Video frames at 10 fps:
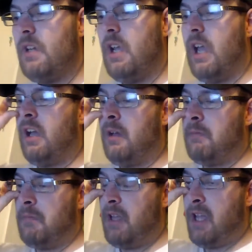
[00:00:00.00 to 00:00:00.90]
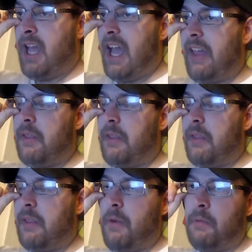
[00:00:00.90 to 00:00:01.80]
At the
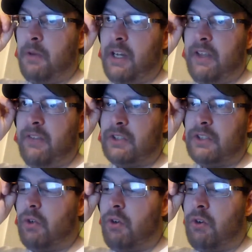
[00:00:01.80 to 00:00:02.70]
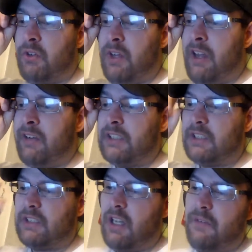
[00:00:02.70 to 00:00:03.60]
moment in the store, there
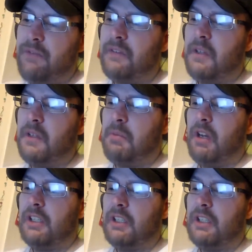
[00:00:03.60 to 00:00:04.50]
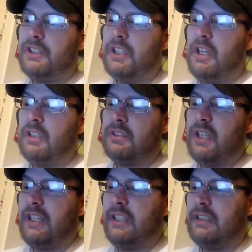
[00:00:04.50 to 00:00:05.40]
is 50 plus shirts
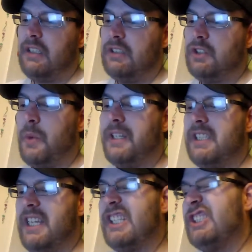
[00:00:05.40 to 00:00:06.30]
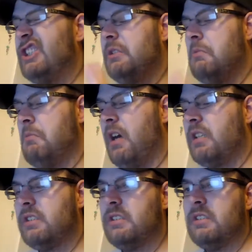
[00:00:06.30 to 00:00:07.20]
and 20-ish
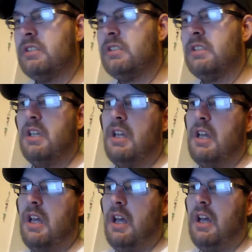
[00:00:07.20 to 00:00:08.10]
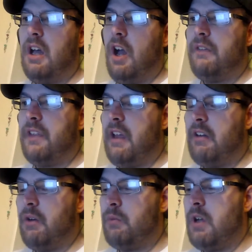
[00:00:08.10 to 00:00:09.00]
mugs over
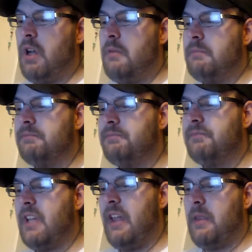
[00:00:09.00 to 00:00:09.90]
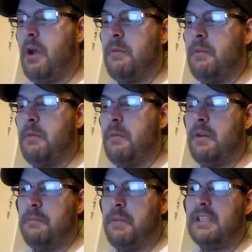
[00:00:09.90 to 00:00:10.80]
there at the moment,
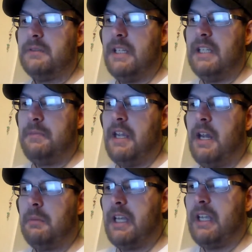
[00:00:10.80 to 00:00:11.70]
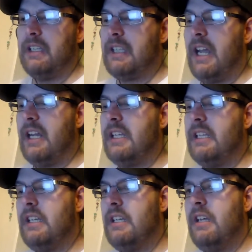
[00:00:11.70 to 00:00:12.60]
but it's being updated
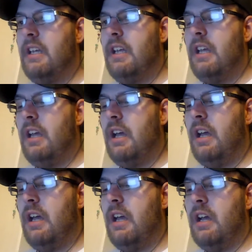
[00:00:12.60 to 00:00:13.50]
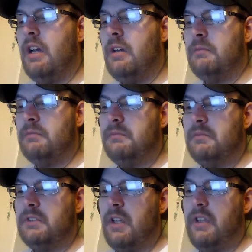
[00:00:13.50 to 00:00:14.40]
daily.
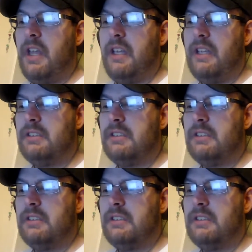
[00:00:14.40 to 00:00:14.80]
So yeah,